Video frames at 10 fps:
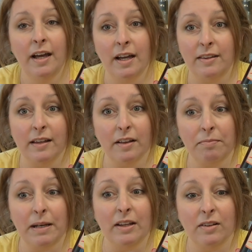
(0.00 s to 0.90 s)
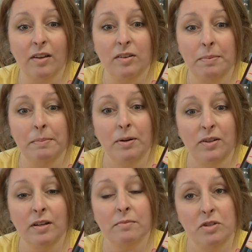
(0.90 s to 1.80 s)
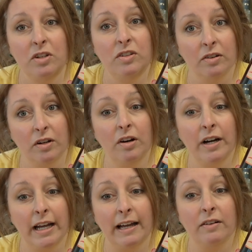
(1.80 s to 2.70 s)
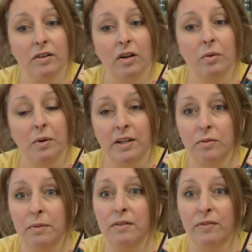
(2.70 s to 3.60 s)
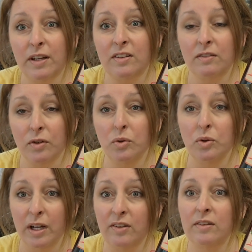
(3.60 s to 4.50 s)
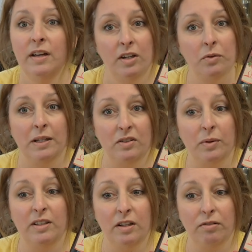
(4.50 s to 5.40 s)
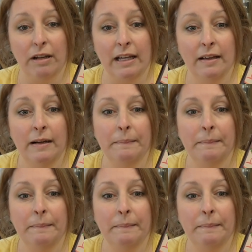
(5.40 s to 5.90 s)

as the government is going to be putting up duty on higher alcohol wines from the 1st of August 2023.